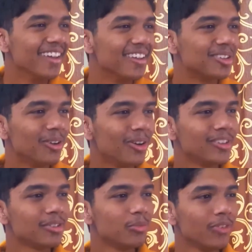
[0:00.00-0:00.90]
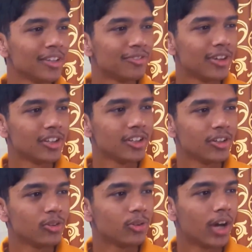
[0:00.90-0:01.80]
So also moving
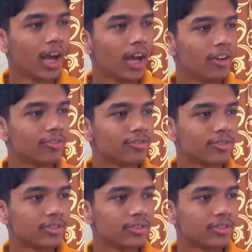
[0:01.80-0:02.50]
further, you have